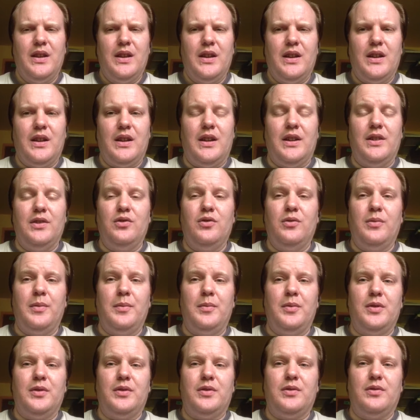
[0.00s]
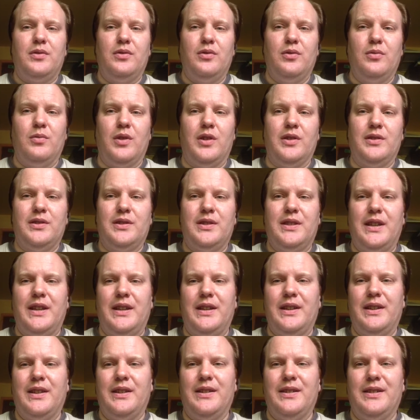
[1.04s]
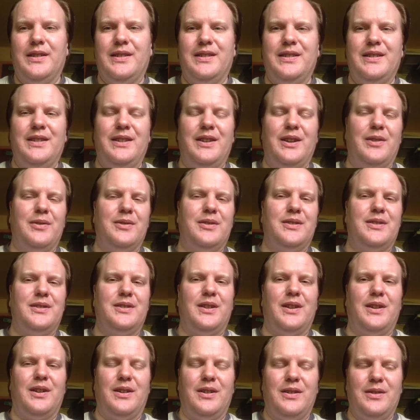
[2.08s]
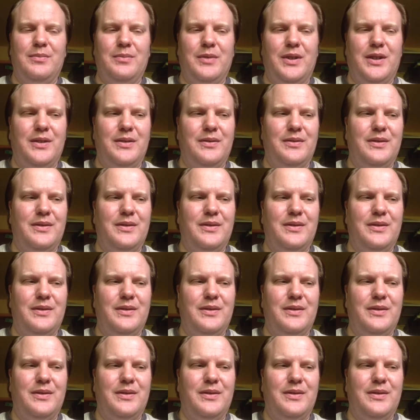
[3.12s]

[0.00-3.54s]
And I do remember at school once getting a, you know, a star in my